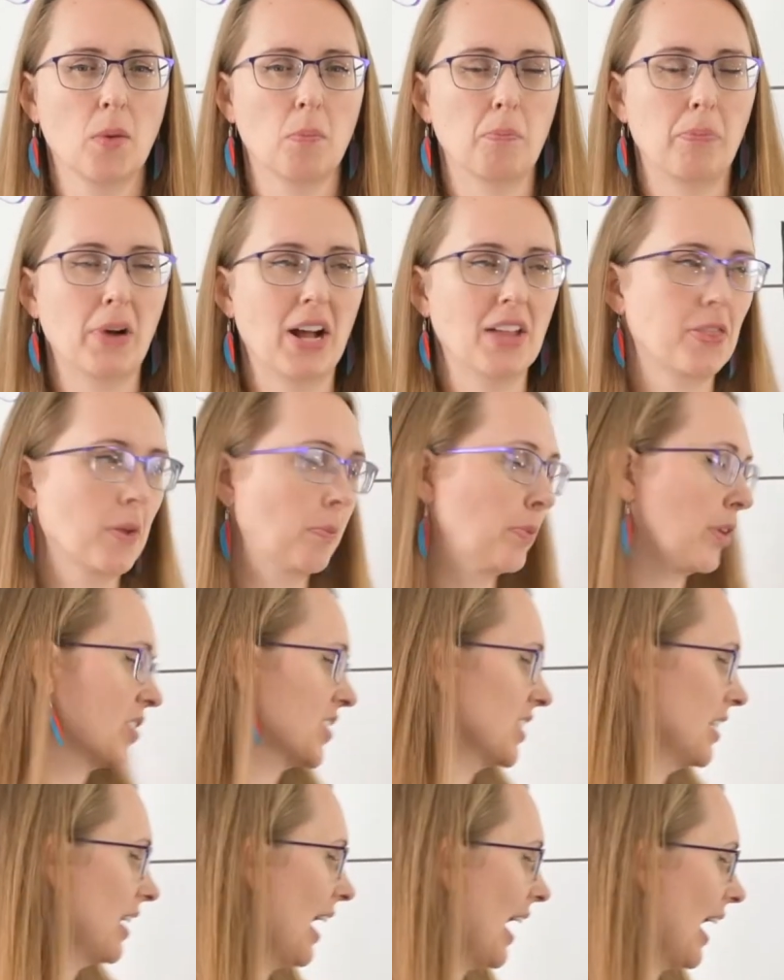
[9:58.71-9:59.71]
but the
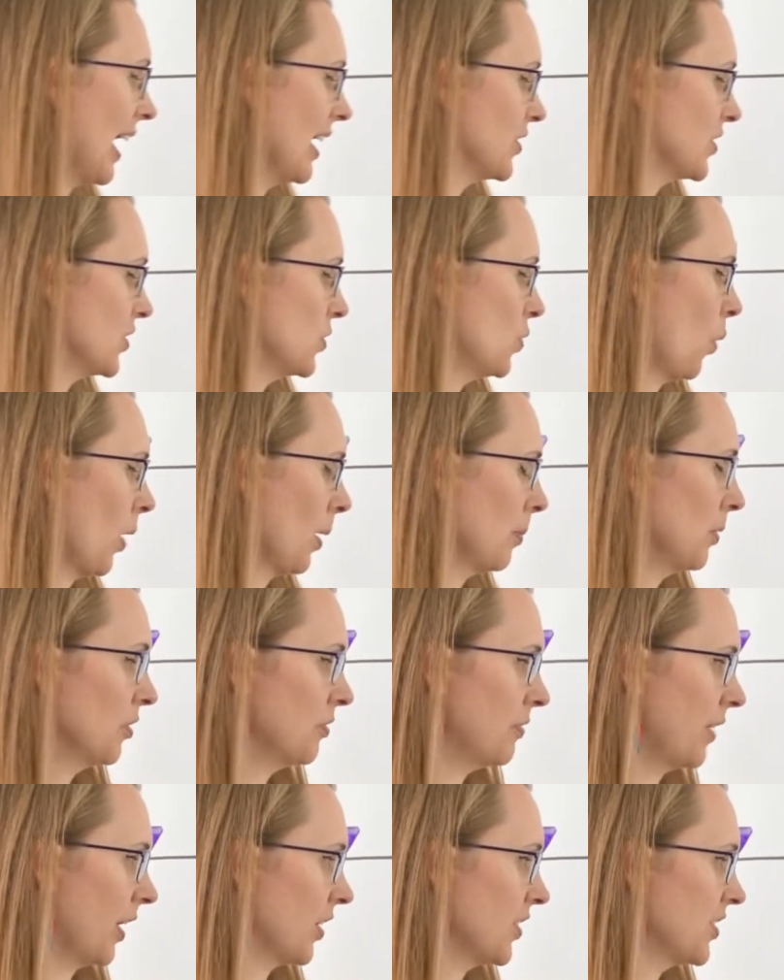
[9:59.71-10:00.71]
person has normal
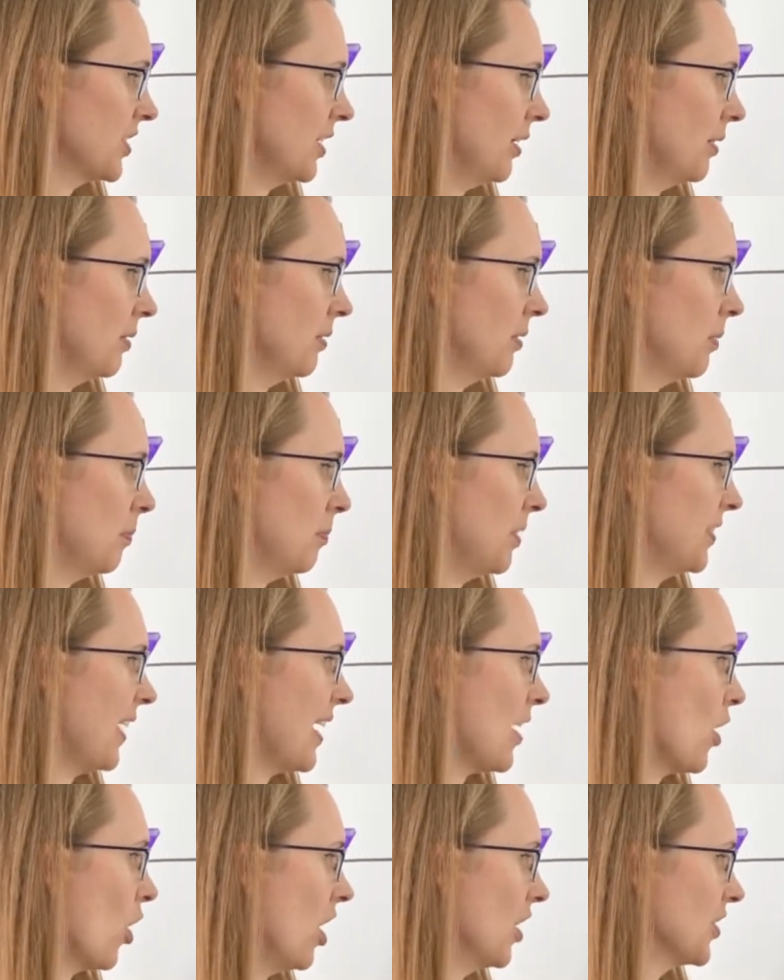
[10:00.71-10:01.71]
ferritin, but
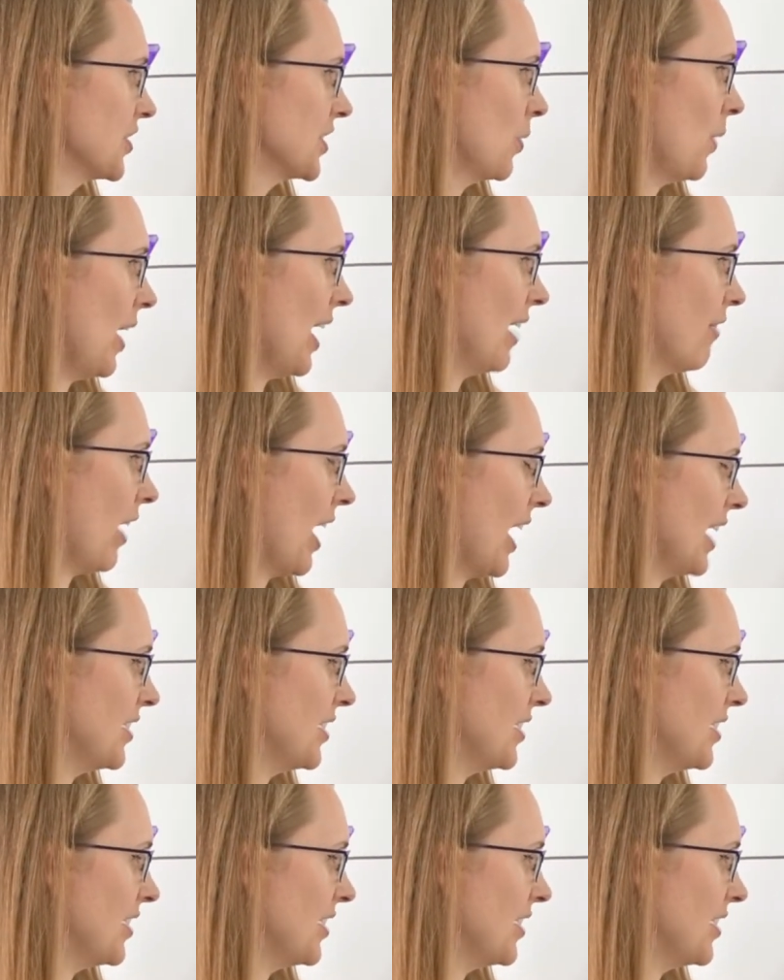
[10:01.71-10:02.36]
they also have high